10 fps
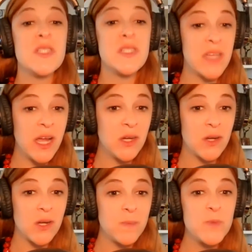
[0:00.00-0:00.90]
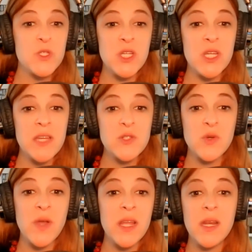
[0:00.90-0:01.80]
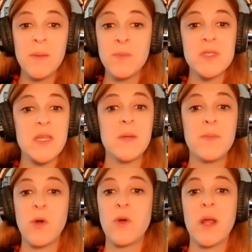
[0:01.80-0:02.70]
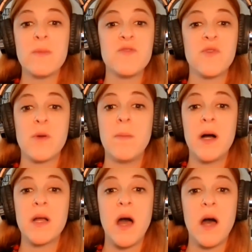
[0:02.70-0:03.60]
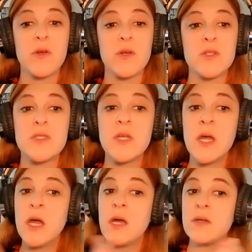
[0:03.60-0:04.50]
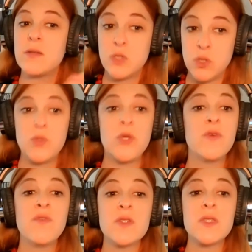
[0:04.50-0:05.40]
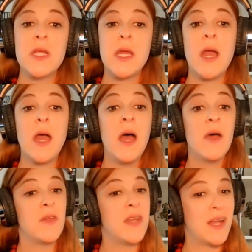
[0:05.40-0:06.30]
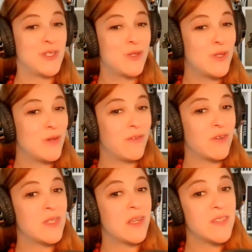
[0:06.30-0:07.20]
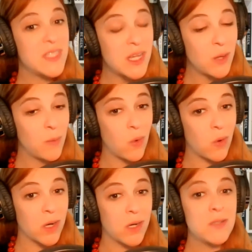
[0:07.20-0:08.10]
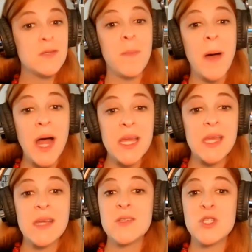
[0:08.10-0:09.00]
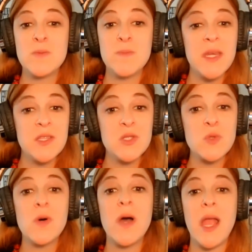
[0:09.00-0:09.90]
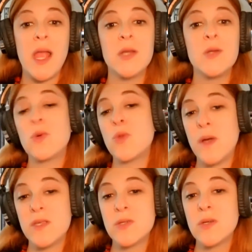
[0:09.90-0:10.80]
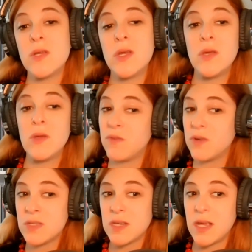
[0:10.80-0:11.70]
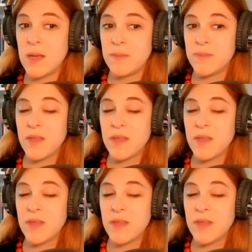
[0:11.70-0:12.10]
designer, she has created and presented programs for, among others, Duke University, the National University of Singapore, Dubai English Speaking School, and Northwestern University.